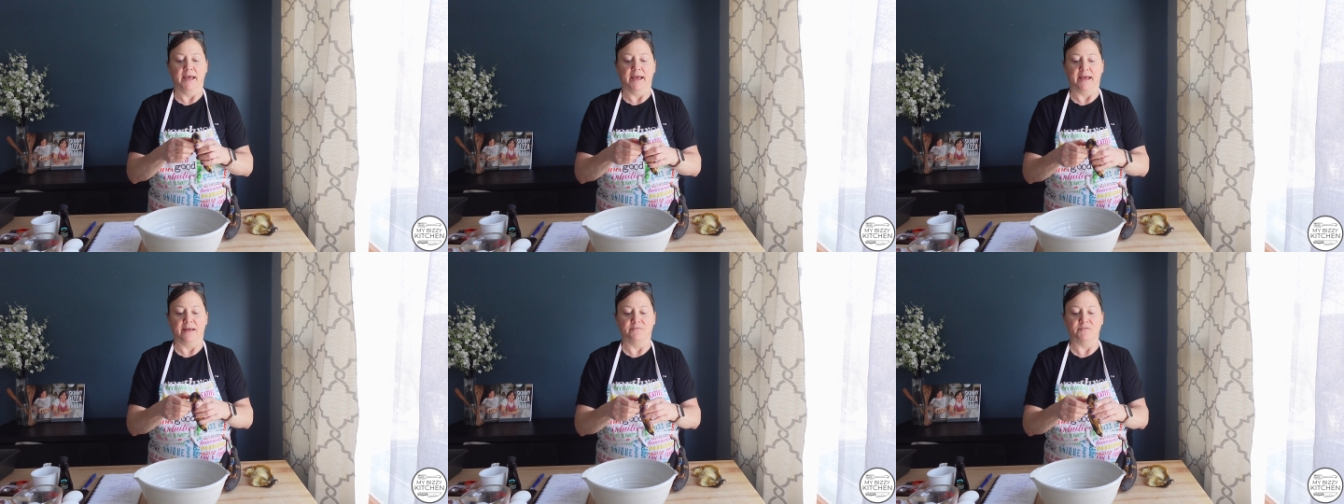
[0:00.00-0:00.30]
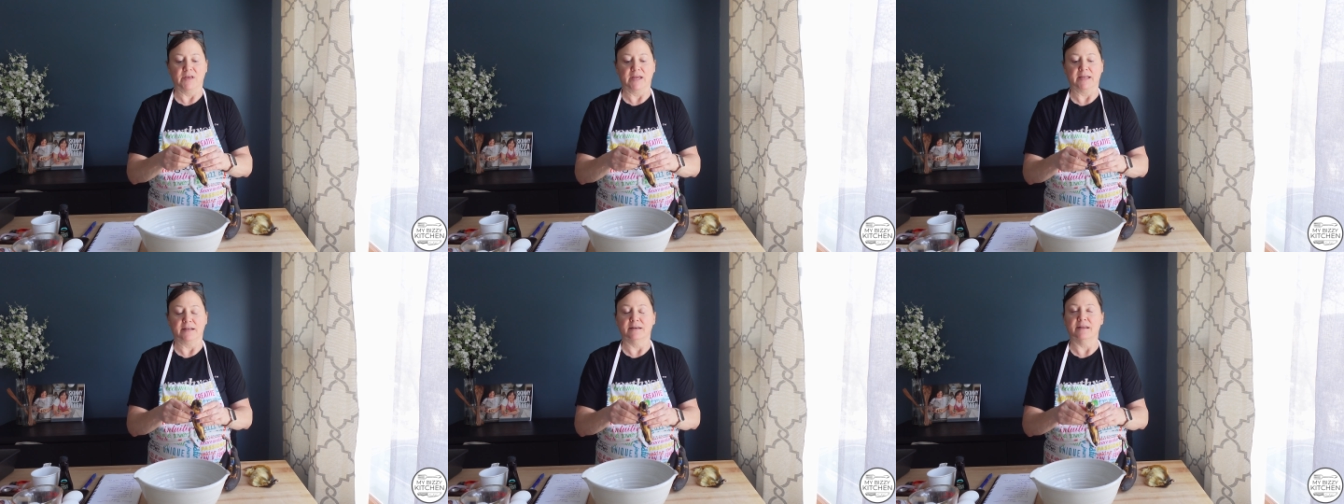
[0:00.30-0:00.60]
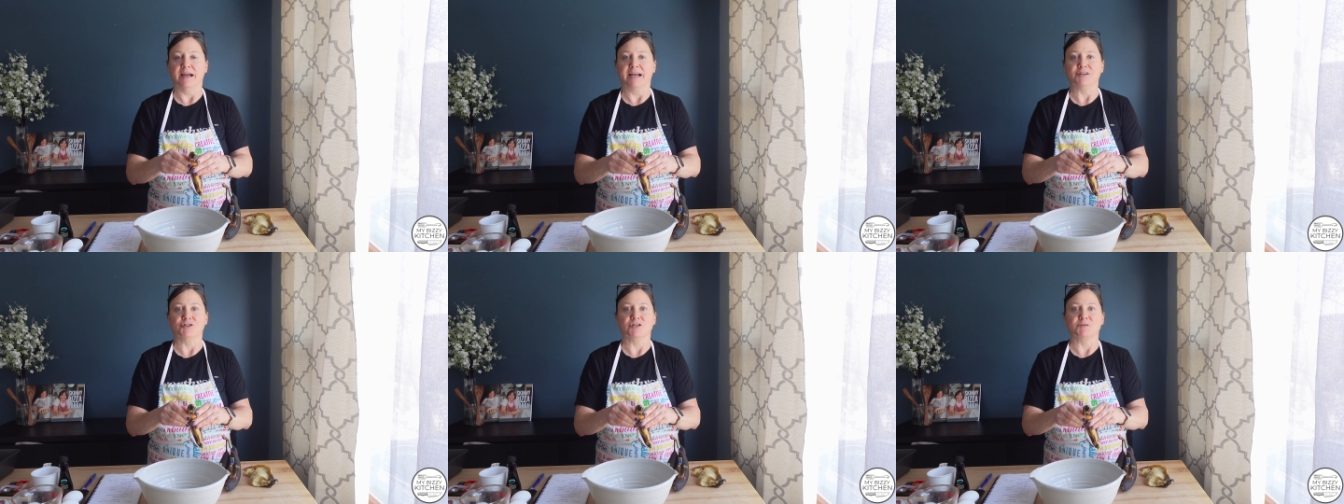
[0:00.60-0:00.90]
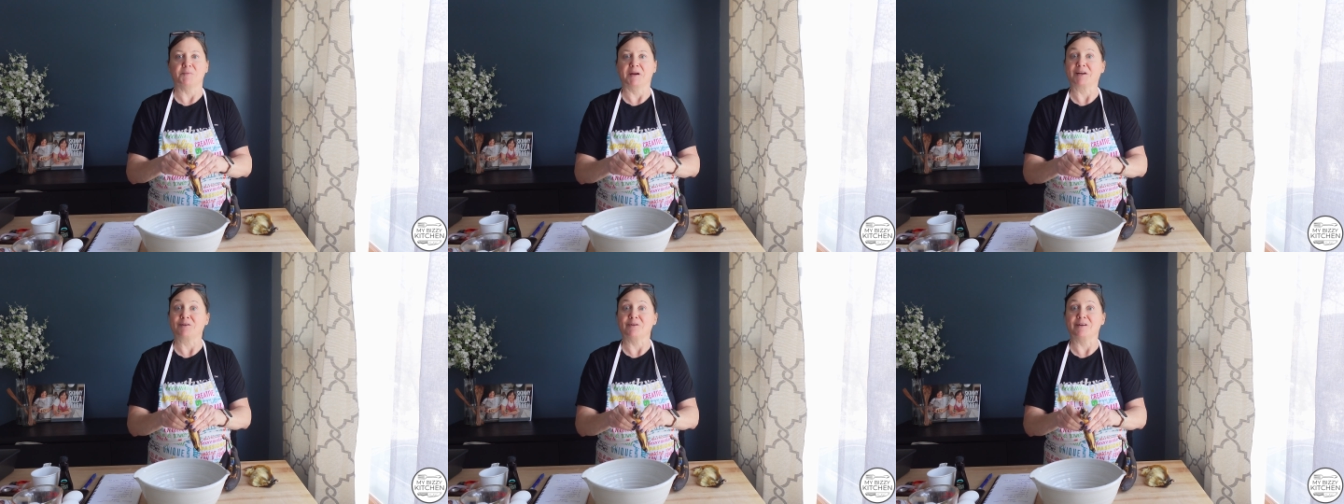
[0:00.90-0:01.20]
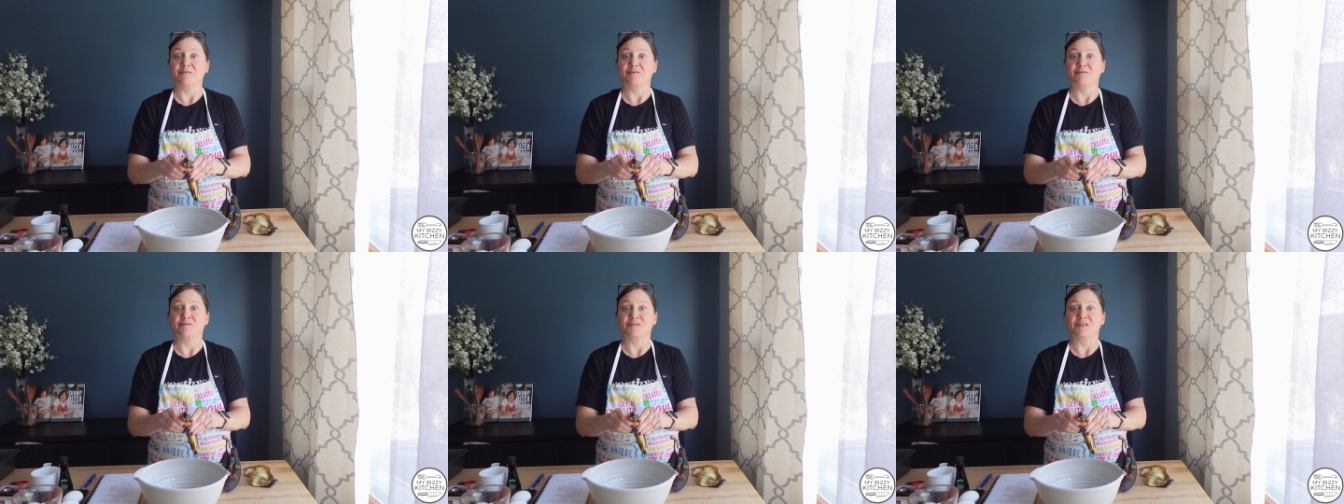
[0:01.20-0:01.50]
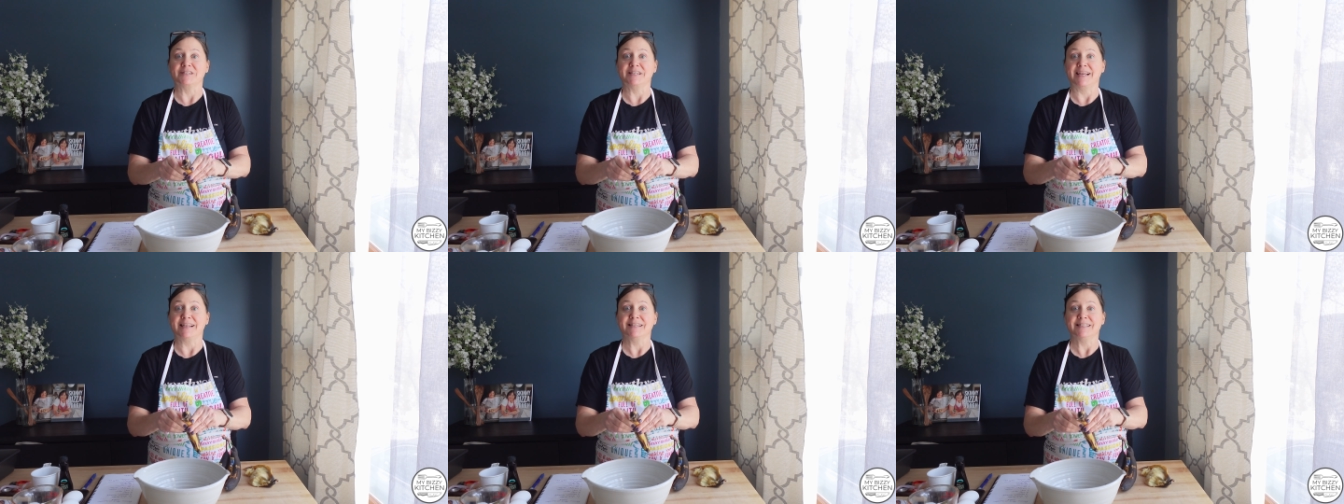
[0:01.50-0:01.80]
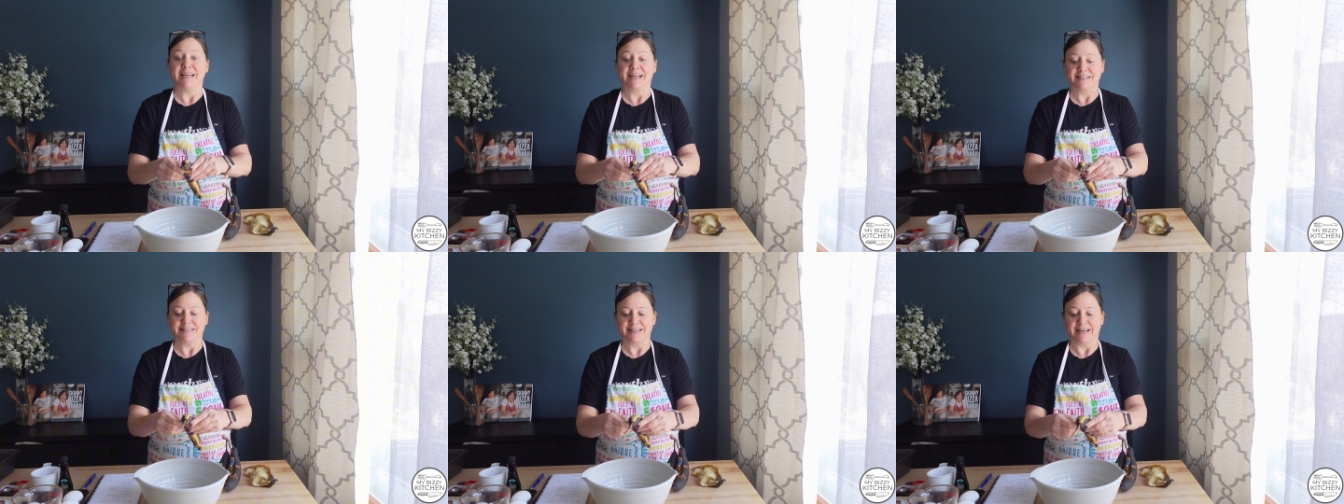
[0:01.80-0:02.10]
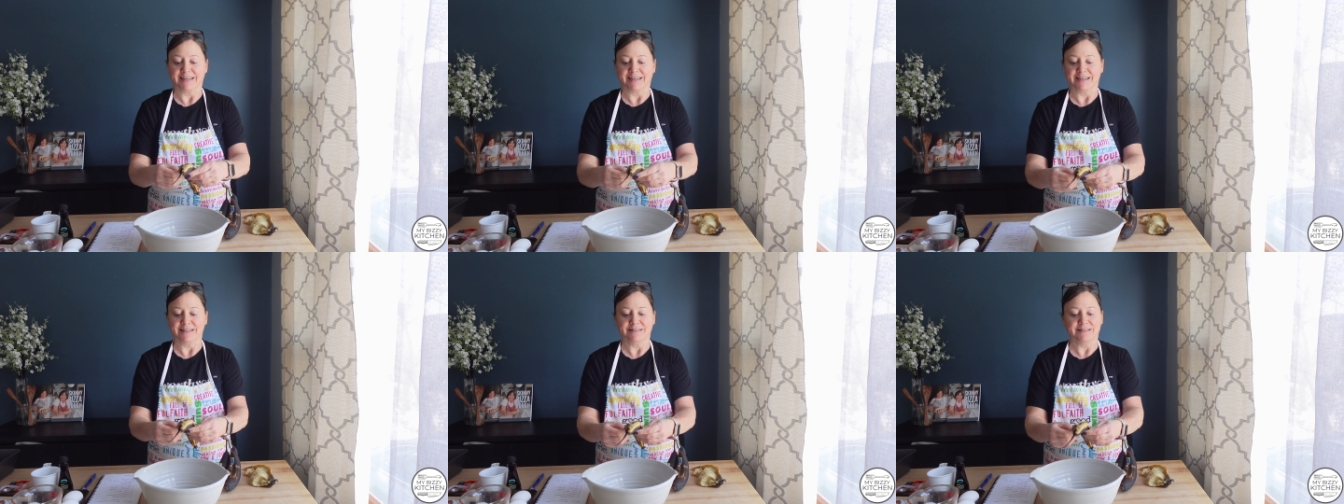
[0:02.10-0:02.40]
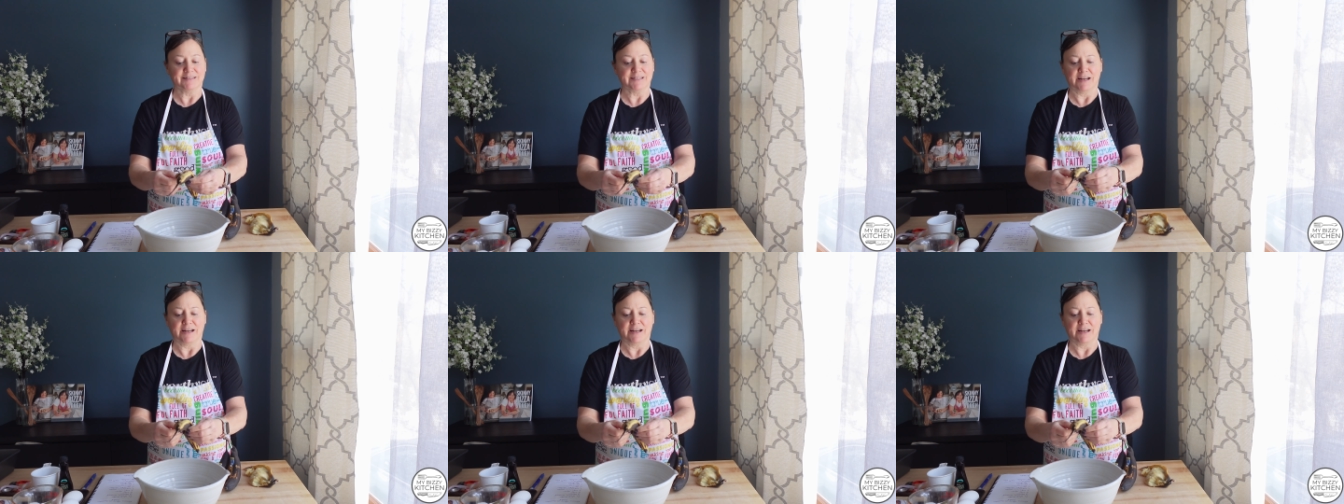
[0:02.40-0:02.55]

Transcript: And then I just microwave them for 10 seconds,